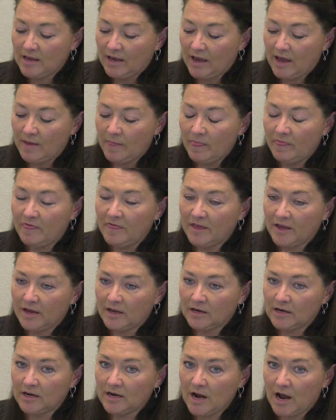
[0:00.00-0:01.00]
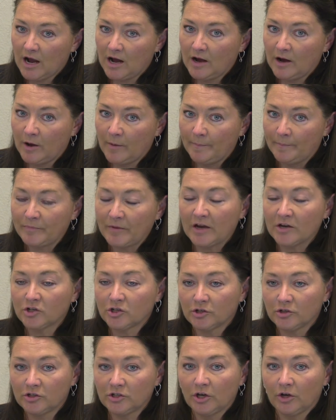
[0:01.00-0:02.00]
And then I
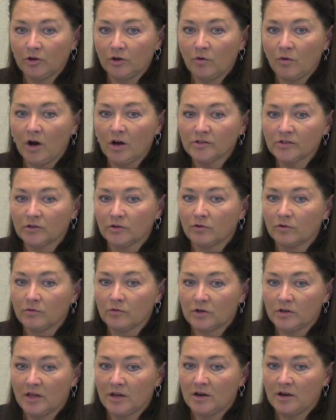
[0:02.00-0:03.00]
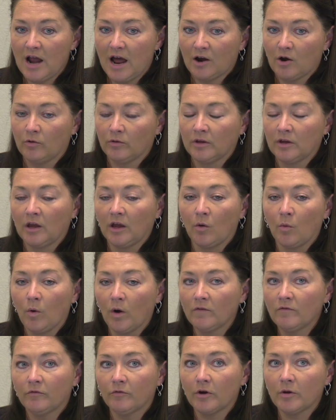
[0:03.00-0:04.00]
should tell you also, they not only get
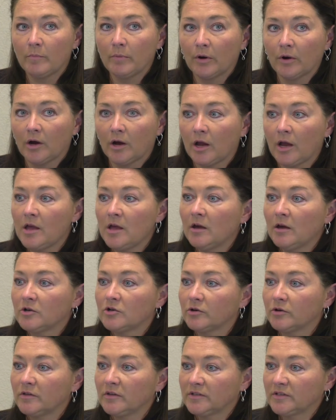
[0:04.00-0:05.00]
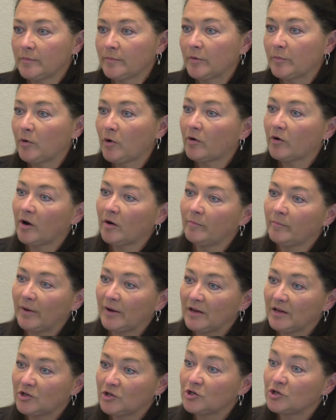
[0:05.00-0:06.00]
one free book during the summer program,
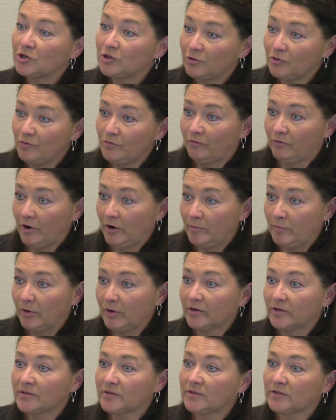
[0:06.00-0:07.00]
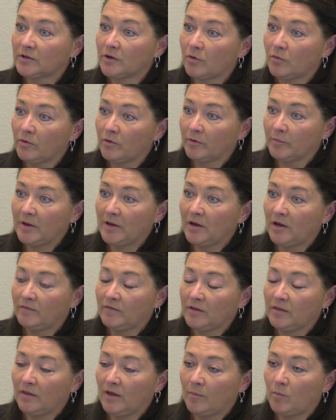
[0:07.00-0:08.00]
but 2 free books. So we'll be
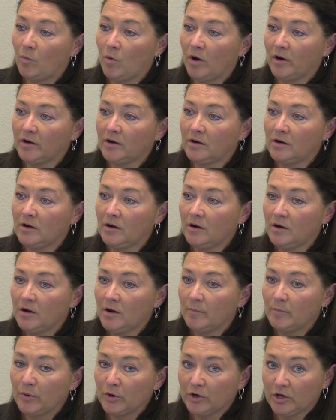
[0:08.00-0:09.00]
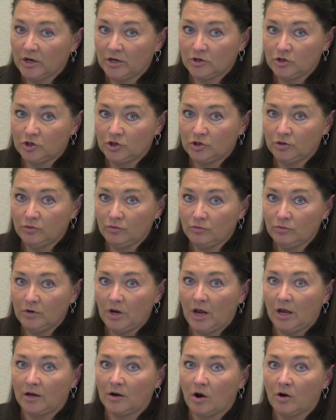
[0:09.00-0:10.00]
giving them one book in June
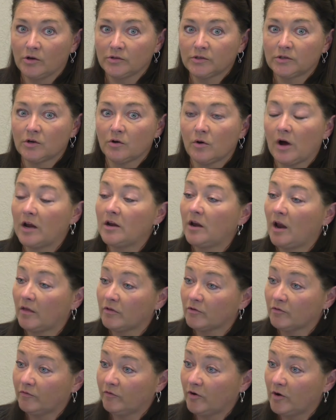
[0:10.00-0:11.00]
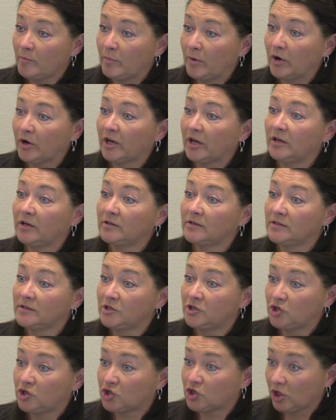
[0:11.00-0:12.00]
and also another free book in
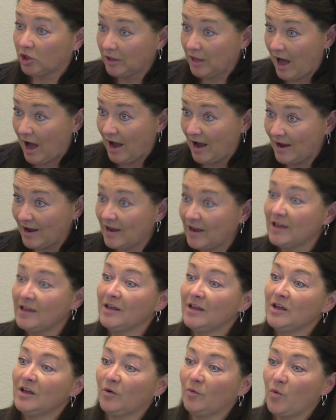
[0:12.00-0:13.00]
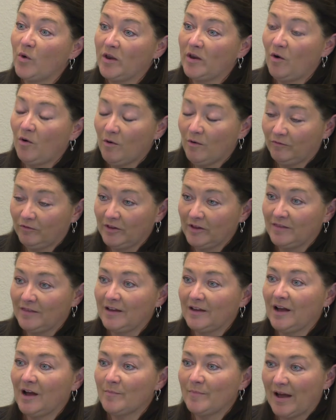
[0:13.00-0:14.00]
July, when hopefully they
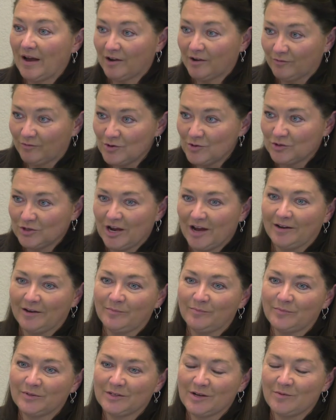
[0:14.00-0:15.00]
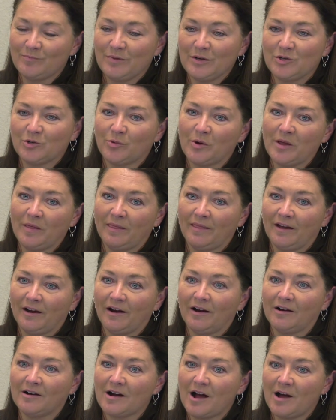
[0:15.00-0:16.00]
come back a few times in between
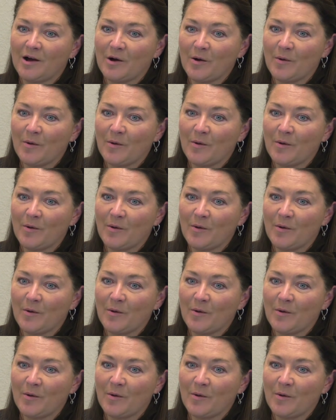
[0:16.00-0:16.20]
there,